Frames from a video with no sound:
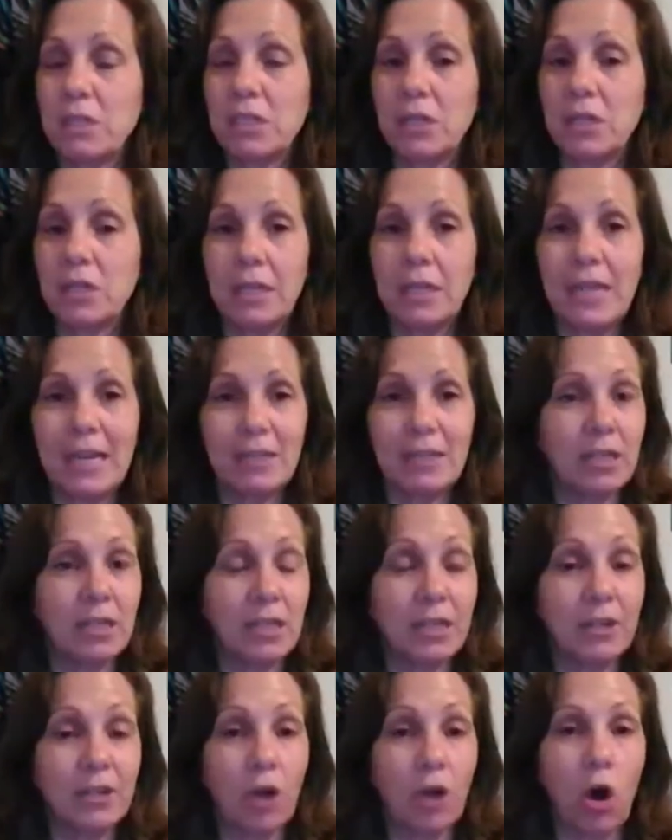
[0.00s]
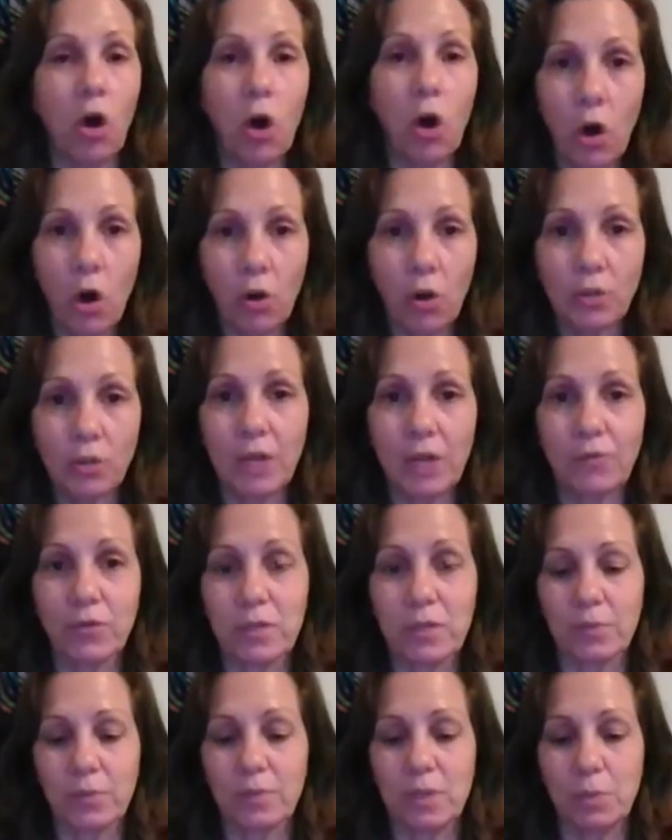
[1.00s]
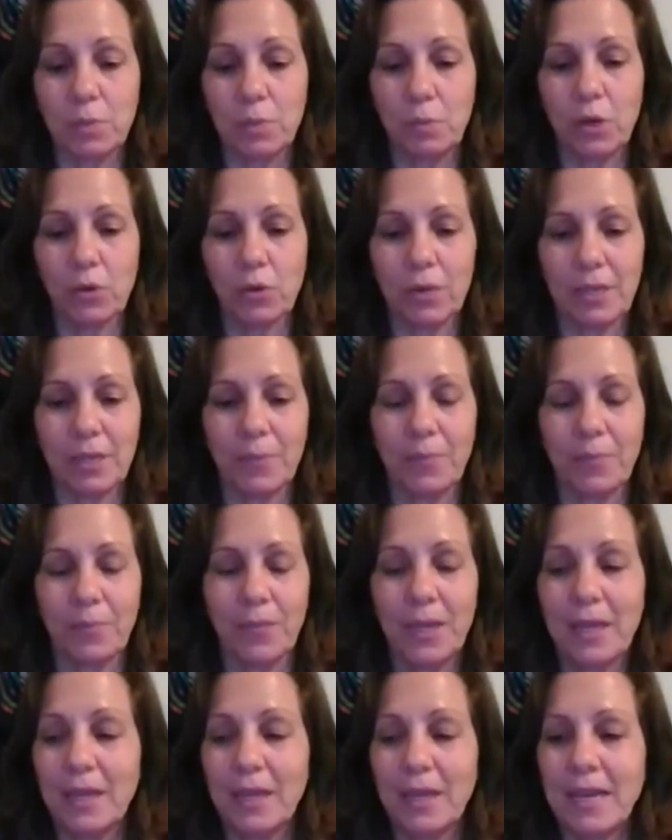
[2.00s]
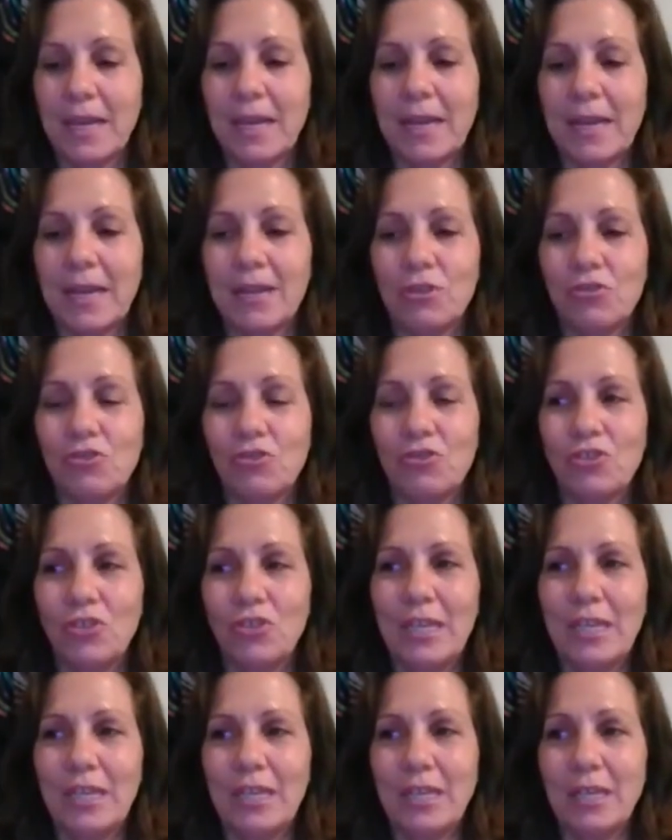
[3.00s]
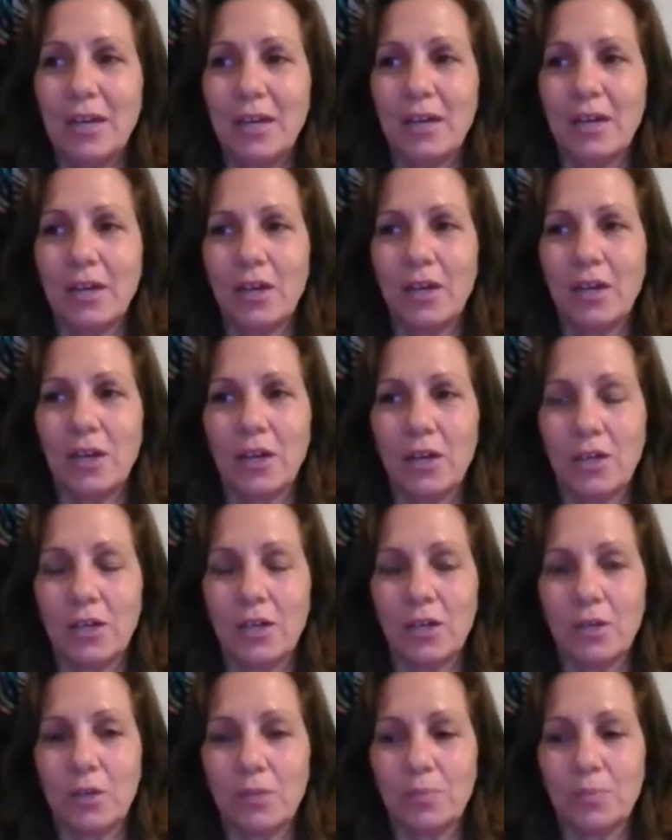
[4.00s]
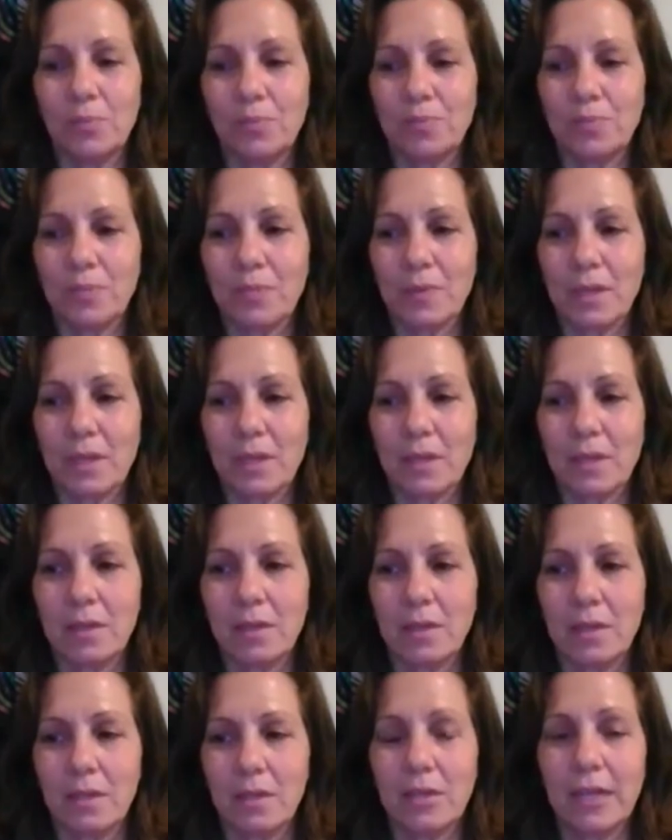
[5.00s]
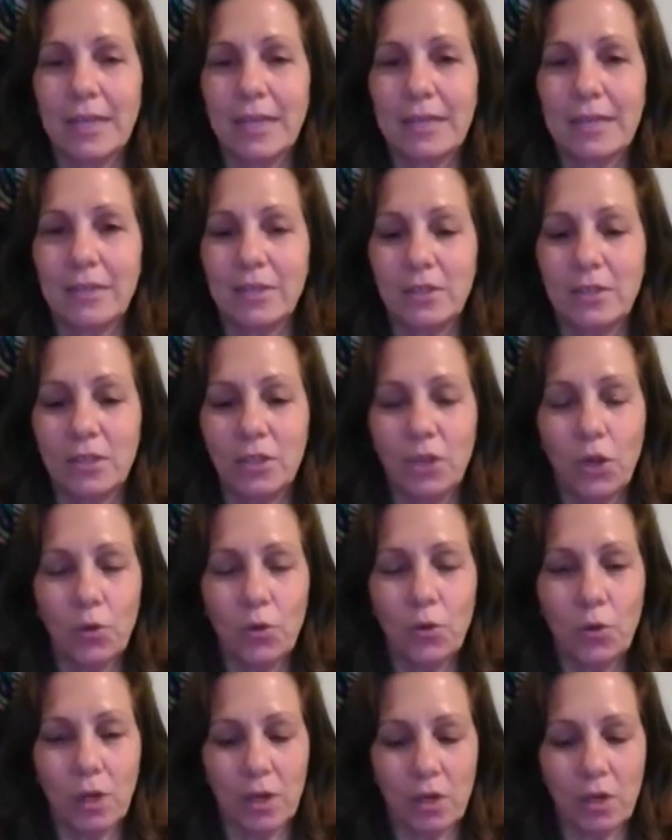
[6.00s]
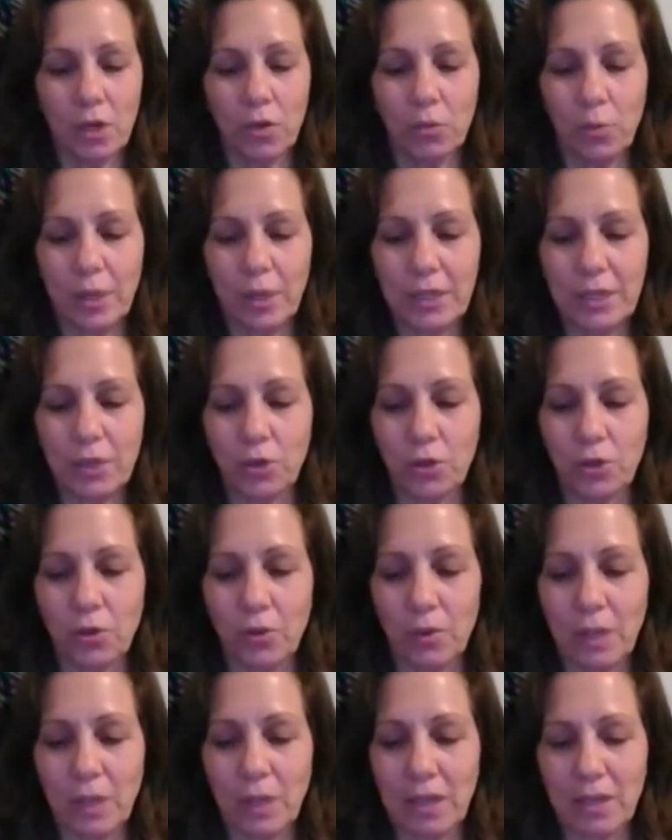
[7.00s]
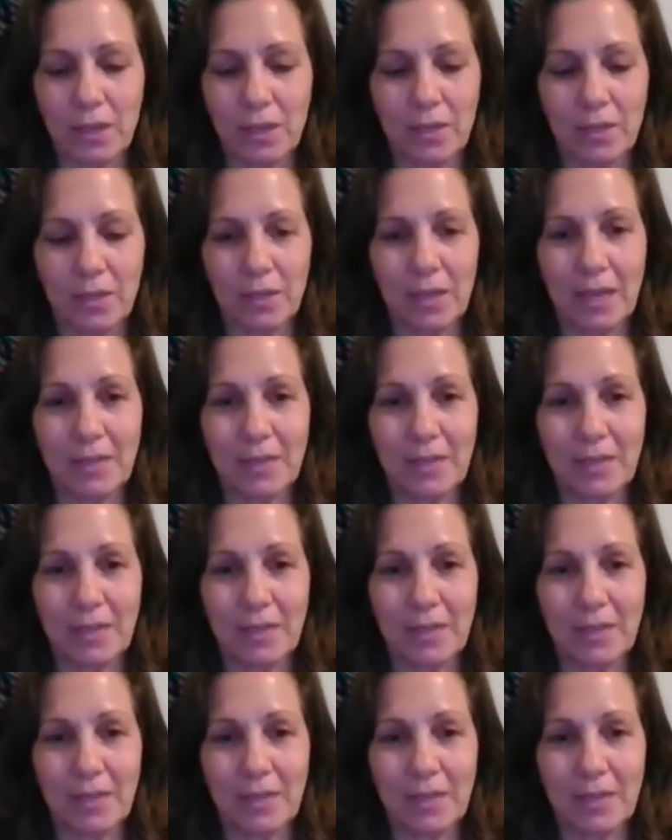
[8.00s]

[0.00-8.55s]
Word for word: connected in all levels of spirit. She, uh, like, you know, uh, when you're, uh,